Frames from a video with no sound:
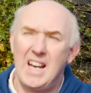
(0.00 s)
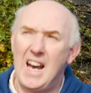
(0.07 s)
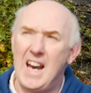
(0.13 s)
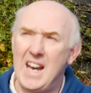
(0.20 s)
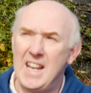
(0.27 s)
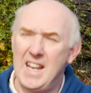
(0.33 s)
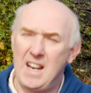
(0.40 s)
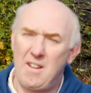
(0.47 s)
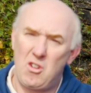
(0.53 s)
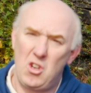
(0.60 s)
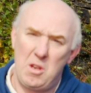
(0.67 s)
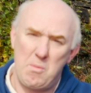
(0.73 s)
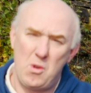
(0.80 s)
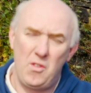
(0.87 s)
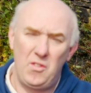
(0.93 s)
and then I'm going
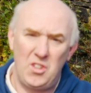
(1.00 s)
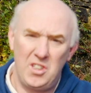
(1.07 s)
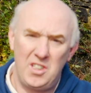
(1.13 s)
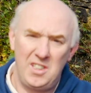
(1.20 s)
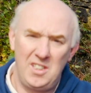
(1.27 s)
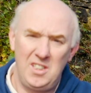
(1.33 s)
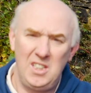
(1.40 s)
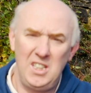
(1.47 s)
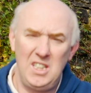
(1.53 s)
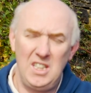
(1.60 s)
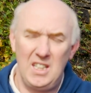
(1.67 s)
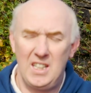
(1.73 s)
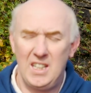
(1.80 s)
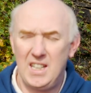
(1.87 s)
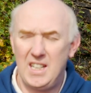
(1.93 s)
to move to
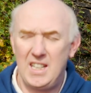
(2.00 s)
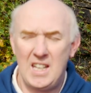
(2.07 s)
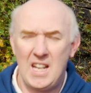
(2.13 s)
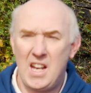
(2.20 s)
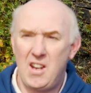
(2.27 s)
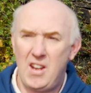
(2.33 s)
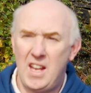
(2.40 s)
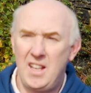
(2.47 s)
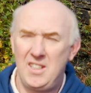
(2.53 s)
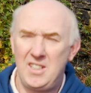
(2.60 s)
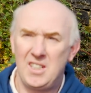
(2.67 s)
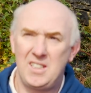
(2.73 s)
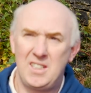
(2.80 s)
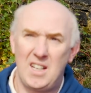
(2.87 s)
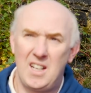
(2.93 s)
C. Now it's
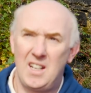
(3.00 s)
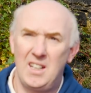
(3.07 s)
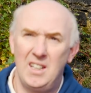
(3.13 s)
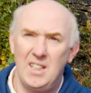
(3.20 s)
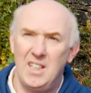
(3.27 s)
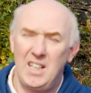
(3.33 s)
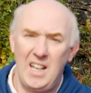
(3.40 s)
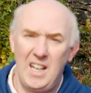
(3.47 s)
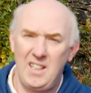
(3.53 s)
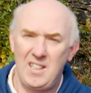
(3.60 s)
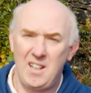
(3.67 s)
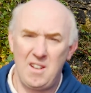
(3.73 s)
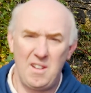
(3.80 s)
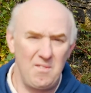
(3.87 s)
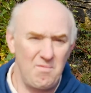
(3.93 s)
just a, it's
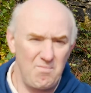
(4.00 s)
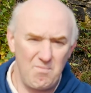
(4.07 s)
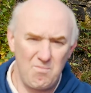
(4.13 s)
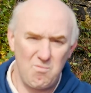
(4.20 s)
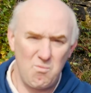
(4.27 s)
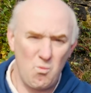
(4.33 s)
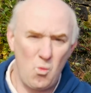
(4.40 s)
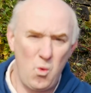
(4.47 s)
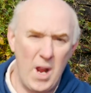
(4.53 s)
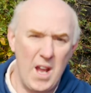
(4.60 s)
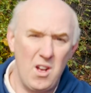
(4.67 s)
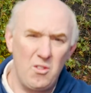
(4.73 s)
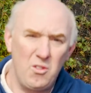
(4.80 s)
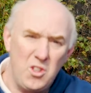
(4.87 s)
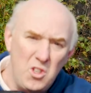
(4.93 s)
a
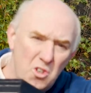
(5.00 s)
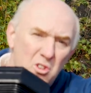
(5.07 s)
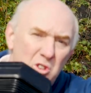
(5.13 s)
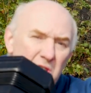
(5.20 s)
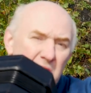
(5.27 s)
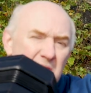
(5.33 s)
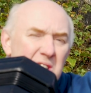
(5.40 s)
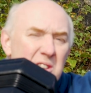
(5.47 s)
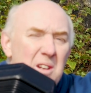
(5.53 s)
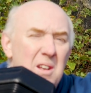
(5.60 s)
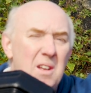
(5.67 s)
well used,